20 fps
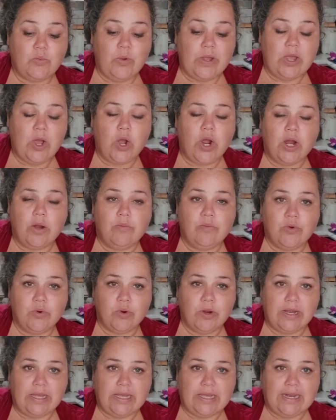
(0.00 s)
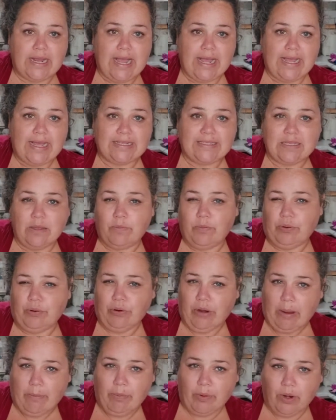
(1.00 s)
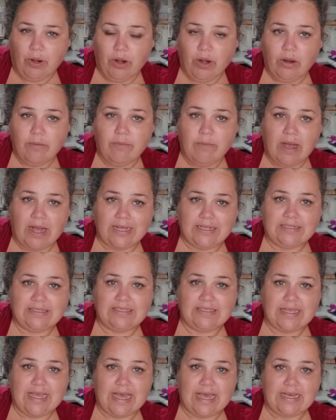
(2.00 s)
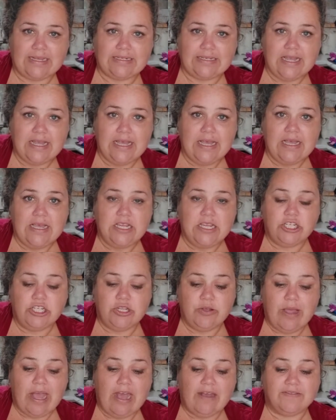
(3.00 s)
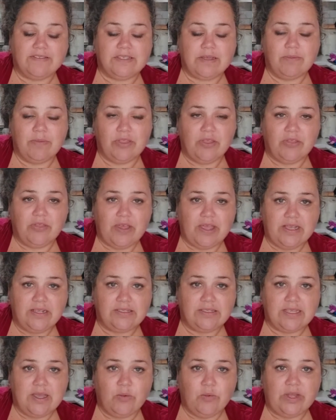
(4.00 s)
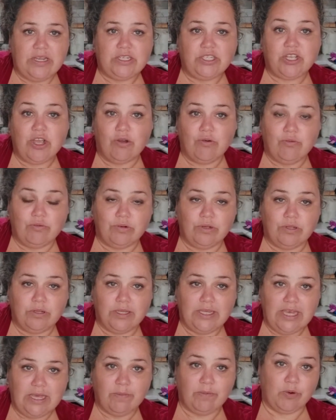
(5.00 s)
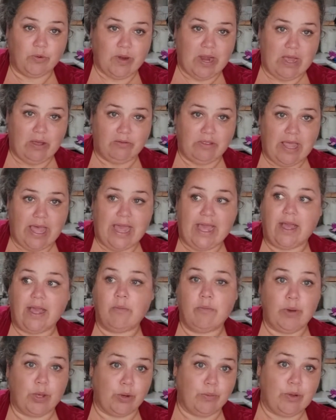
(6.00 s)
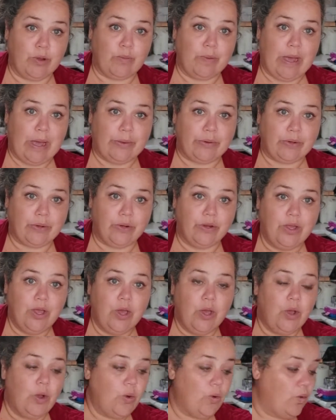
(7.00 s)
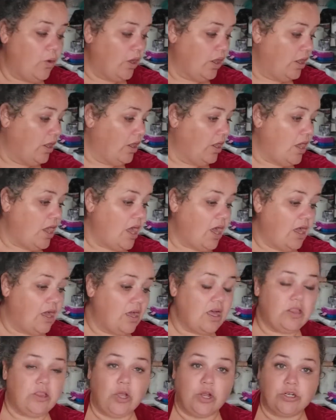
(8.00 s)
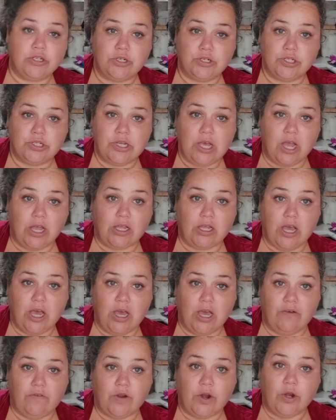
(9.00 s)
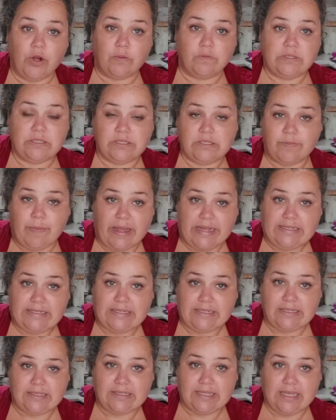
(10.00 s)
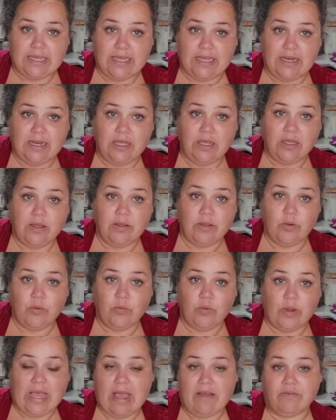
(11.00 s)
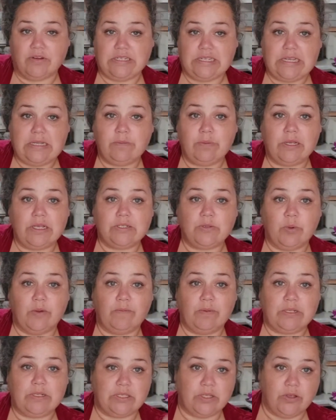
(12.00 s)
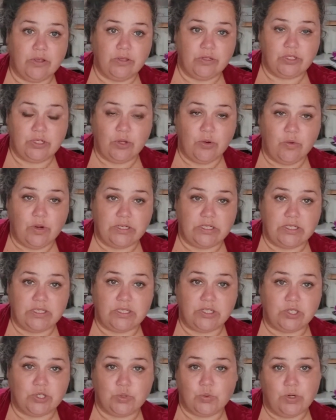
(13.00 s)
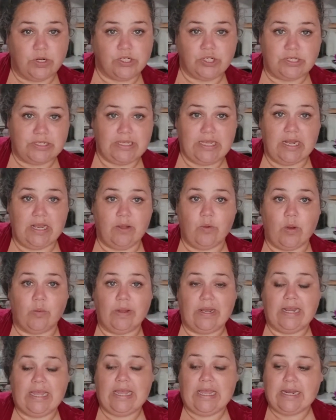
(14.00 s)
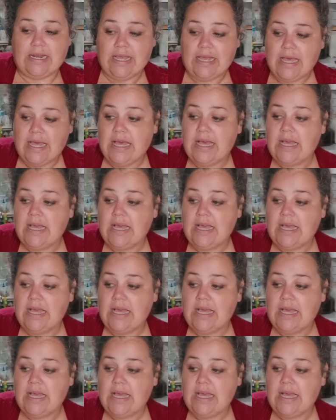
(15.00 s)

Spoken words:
we are more in, I guess, a prepper mindset to have some of the things that we don't keep around, like buttermilk powder or a larger stock of herbs and spices than we ever did, because we've been so used to going to the store and just getting what we need